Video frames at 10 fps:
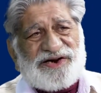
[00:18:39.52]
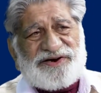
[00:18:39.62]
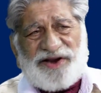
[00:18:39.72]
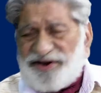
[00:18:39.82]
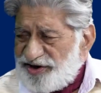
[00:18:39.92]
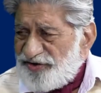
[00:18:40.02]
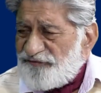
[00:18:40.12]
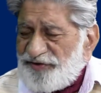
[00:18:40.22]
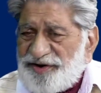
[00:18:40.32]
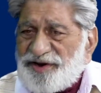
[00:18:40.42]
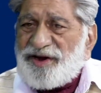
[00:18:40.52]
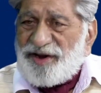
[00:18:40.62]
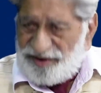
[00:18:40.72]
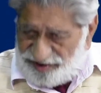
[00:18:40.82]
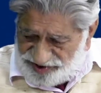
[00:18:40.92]
they take care of it,
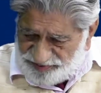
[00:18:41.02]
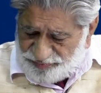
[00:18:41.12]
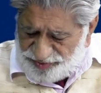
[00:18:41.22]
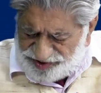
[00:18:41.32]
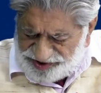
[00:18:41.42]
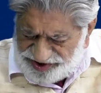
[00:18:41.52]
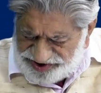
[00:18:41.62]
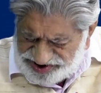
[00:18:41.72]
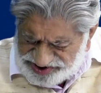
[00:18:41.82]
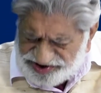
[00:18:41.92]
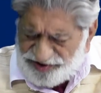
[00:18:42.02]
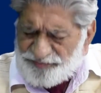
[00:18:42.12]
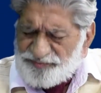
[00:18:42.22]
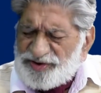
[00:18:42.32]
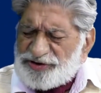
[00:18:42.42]
the
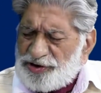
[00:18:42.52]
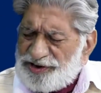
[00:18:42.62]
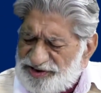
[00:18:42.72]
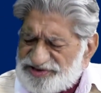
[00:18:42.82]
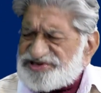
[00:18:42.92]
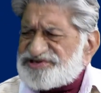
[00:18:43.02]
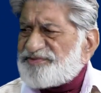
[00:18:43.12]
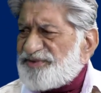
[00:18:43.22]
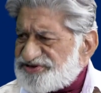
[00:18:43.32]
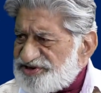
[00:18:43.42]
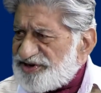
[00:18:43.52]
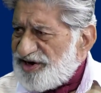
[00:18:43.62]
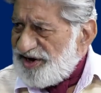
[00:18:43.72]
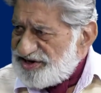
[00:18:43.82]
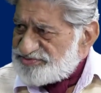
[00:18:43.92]
system, the legal system,
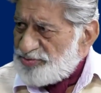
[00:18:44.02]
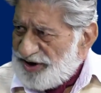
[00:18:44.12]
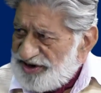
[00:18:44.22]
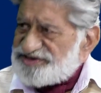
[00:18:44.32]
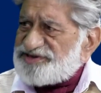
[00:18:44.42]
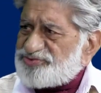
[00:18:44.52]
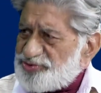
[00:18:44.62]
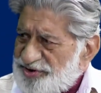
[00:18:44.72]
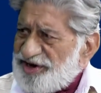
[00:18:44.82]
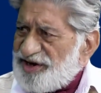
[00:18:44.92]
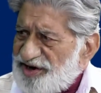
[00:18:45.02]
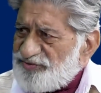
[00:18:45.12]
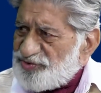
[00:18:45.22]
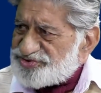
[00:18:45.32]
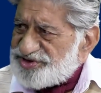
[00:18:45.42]
etc., has mechanisms to take care
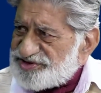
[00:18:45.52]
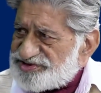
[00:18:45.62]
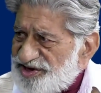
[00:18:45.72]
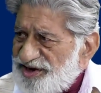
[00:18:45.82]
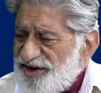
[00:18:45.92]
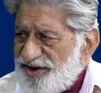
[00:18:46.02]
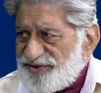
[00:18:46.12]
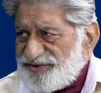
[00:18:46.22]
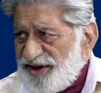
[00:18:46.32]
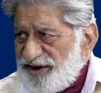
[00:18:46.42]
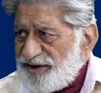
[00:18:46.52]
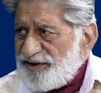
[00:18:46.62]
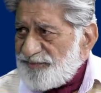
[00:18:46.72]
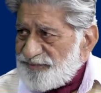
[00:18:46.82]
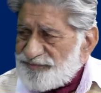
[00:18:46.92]
of those things,
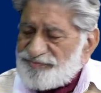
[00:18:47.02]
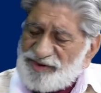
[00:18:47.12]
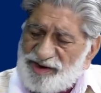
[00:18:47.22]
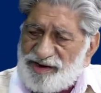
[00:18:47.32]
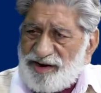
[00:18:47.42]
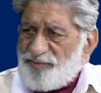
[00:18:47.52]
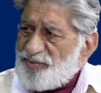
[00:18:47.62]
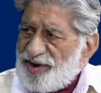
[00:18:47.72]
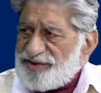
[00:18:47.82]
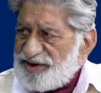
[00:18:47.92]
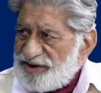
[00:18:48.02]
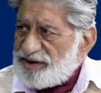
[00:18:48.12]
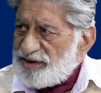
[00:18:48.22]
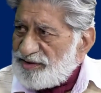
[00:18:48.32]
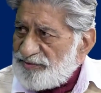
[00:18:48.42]
then I
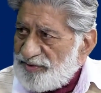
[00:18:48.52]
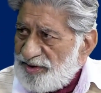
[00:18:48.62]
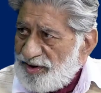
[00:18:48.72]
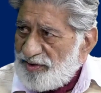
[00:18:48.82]
think